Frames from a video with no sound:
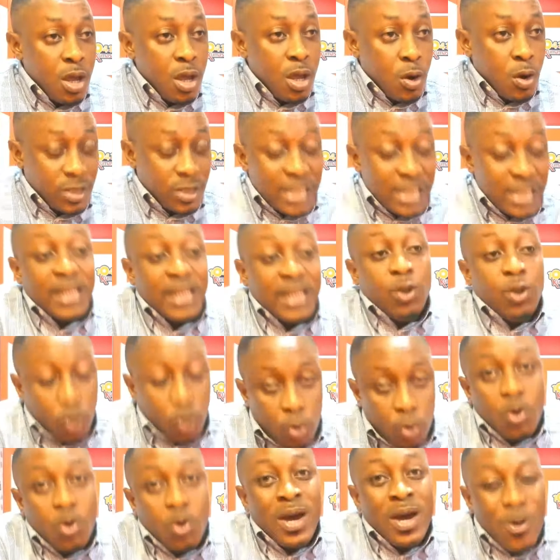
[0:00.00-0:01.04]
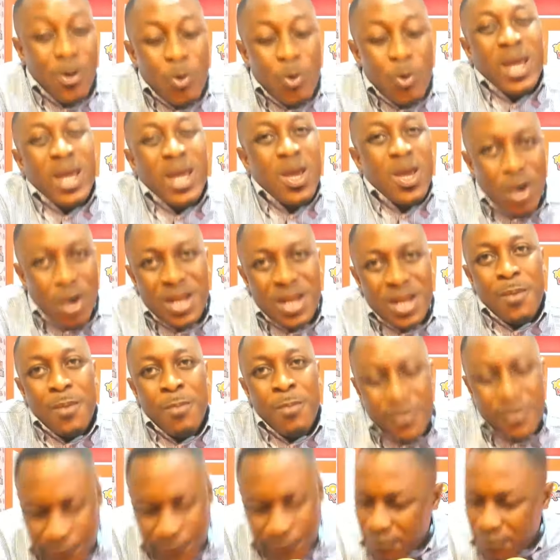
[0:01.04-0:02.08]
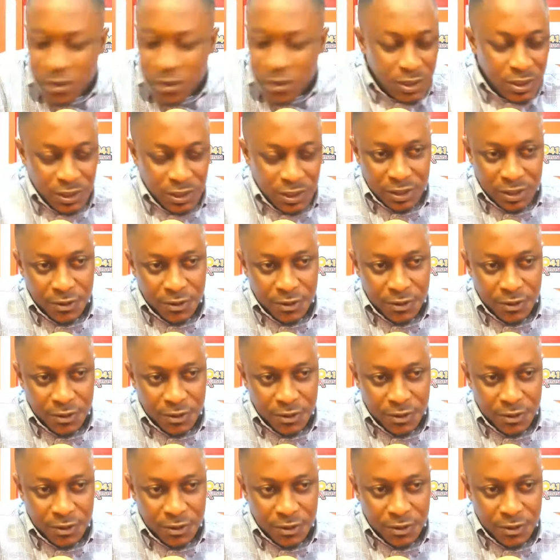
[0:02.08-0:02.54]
Also, I think Doku I work here on the midfield.